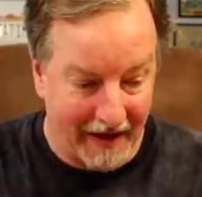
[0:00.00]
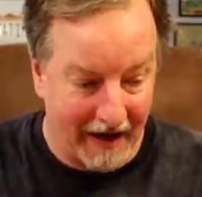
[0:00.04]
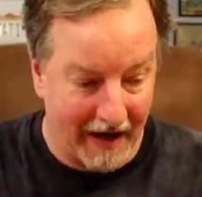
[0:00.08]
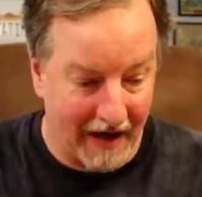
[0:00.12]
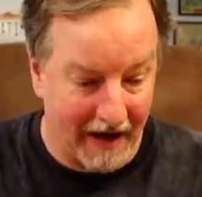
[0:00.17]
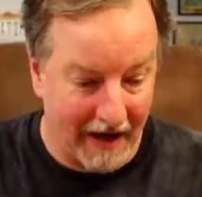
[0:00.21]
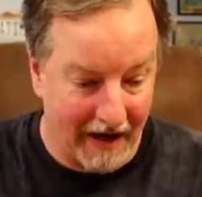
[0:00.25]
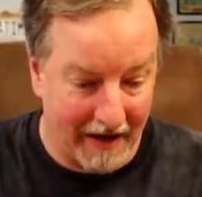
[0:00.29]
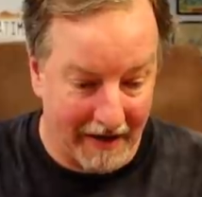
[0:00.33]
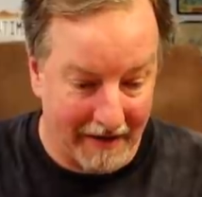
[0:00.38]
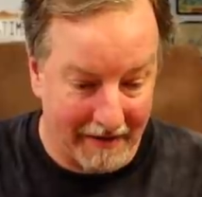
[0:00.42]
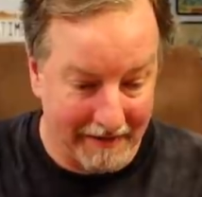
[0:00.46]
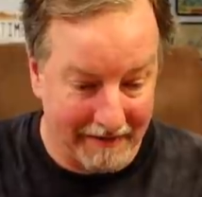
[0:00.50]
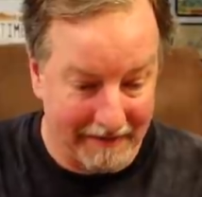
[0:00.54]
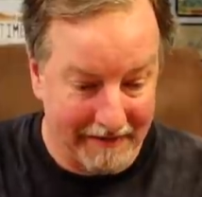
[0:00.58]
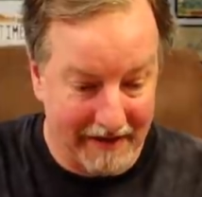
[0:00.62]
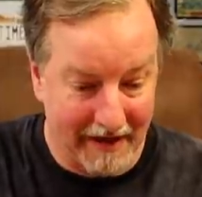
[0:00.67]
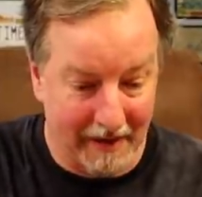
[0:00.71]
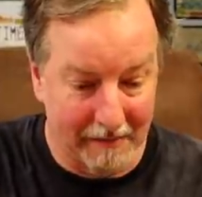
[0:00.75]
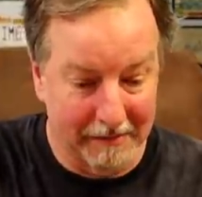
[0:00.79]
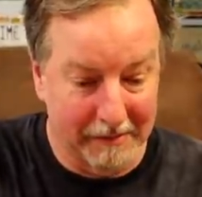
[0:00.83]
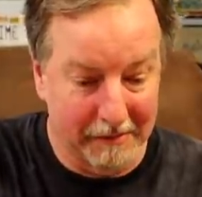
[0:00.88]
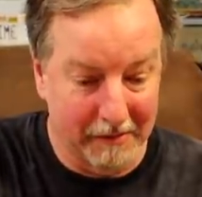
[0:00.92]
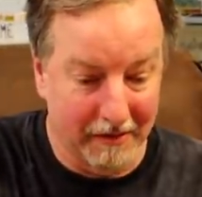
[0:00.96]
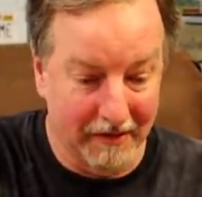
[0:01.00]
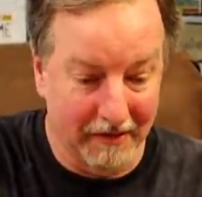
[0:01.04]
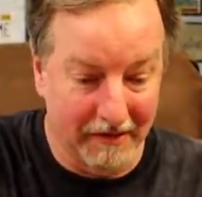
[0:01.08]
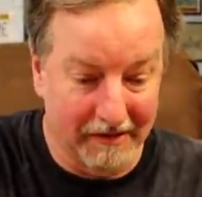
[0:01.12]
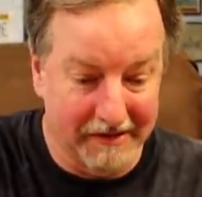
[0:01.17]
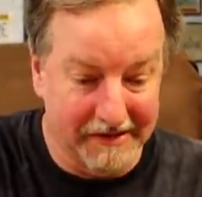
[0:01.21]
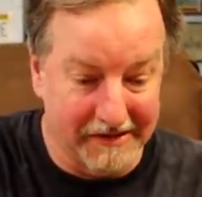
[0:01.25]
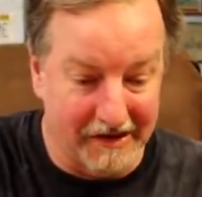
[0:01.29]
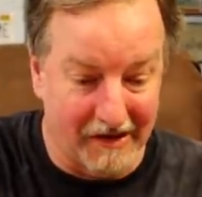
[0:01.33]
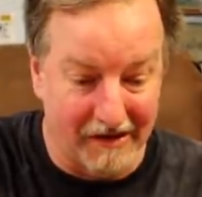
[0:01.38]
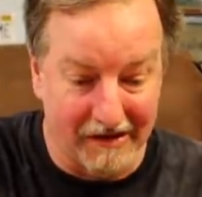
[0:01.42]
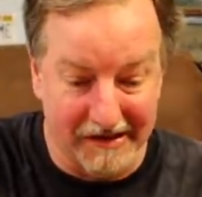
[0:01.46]
Uh, comes with a
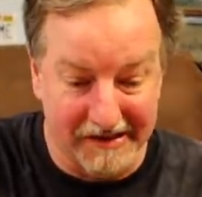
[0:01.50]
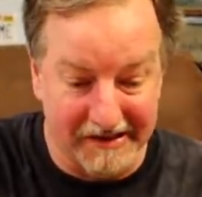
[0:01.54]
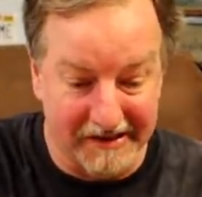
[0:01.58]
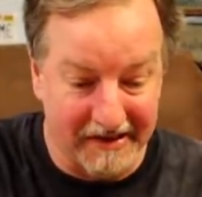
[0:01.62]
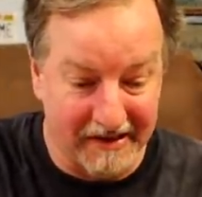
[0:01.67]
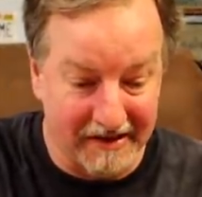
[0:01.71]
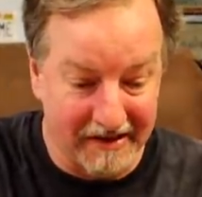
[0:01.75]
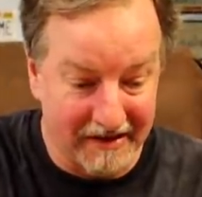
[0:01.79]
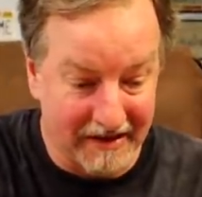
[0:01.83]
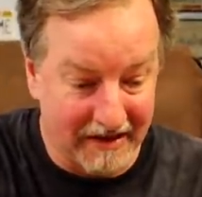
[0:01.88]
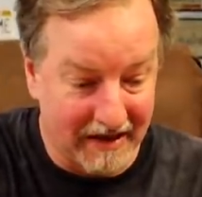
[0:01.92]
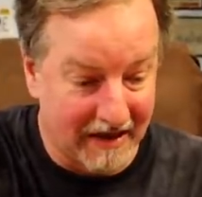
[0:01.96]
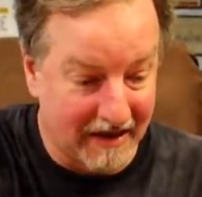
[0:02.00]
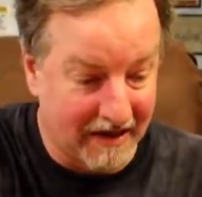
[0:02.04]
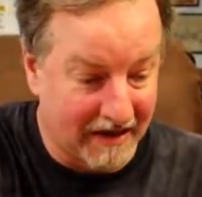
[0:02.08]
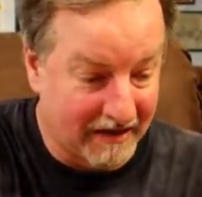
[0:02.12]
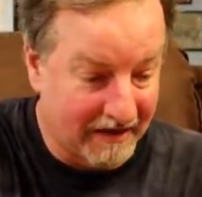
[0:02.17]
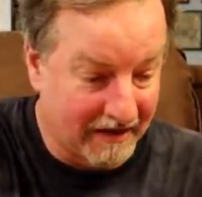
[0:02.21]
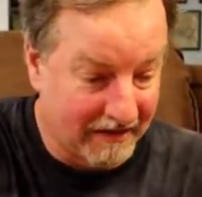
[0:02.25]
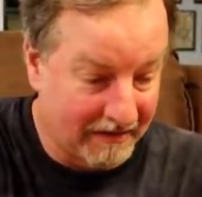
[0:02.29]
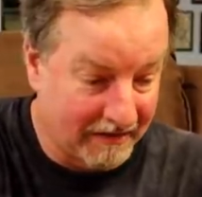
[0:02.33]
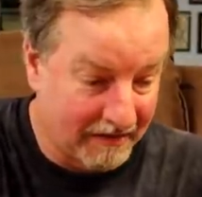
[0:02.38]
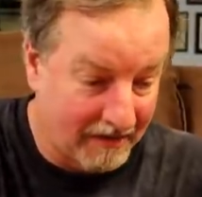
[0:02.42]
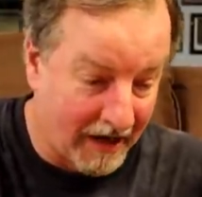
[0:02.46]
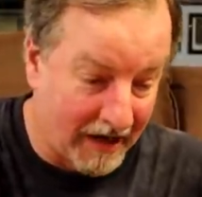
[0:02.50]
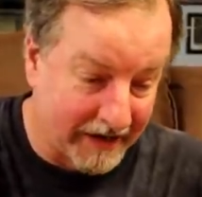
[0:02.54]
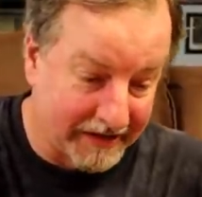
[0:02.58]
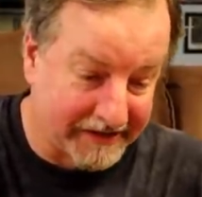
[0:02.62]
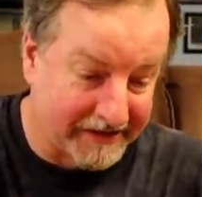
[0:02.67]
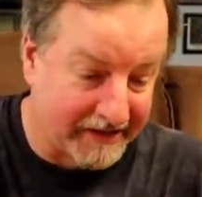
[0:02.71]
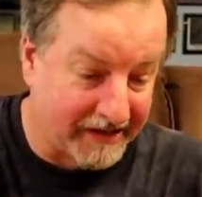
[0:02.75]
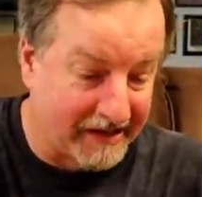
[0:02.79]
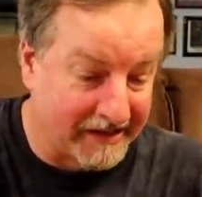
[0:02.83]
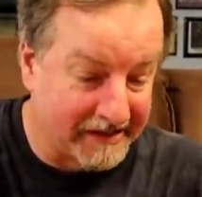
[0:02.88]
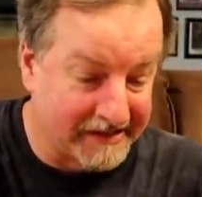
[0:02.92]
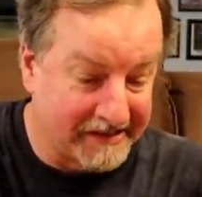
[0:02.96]
little salsa, uh, hot
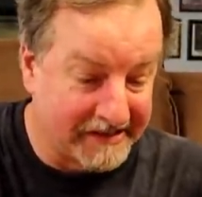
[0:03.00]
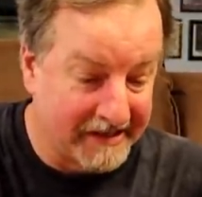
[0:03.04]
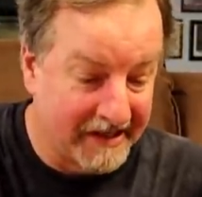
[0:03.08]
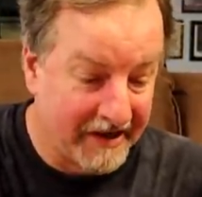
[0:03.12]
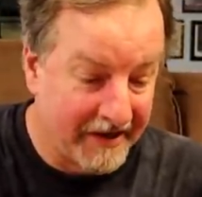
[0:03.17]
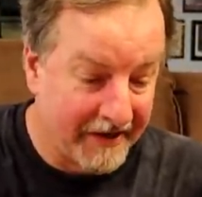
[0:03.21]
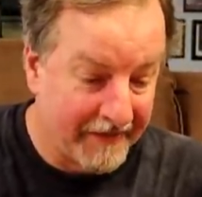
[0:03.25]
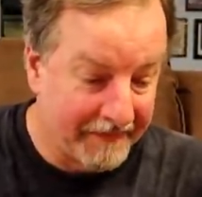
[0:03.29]
sauce.